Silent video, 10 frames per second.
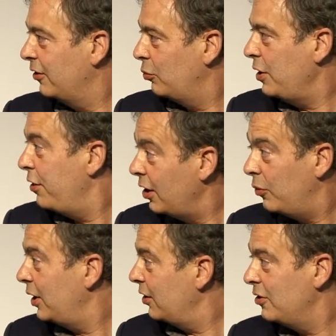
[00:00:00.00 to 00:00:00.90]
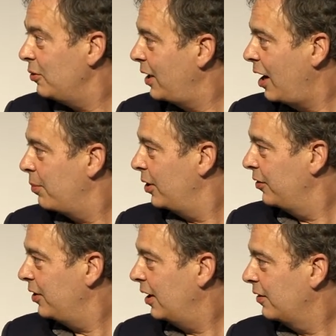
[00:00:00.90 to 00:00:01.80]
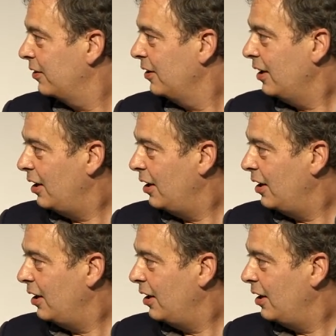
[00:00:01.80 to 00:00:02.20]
is we think we can do without politics.